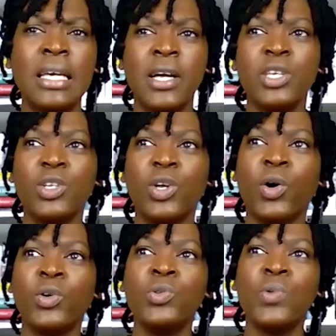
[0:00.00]

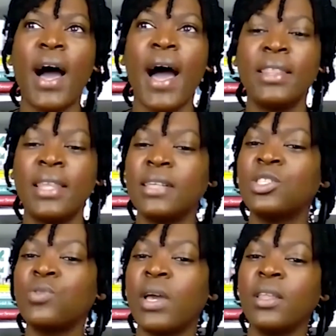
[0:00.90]
you had that
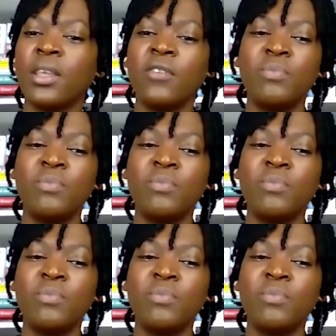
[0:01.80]
strength of